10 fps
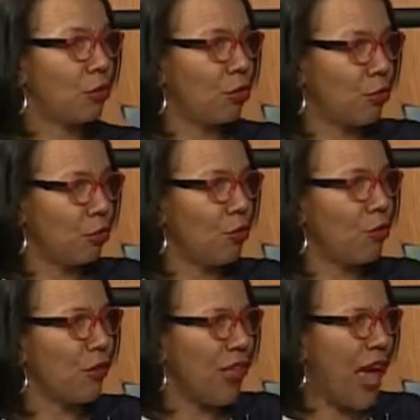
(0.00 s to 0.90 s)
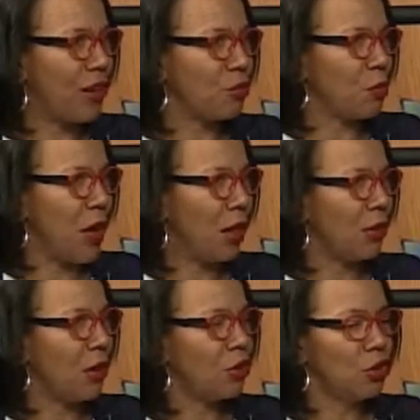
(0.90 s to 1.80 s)
through for that as well.
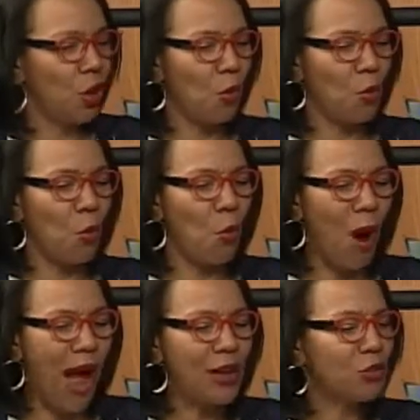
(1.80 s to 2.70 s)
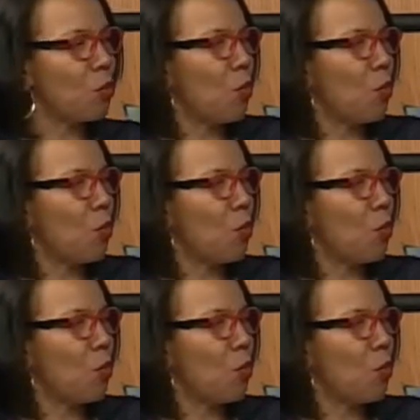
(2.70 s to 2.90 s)
You know, why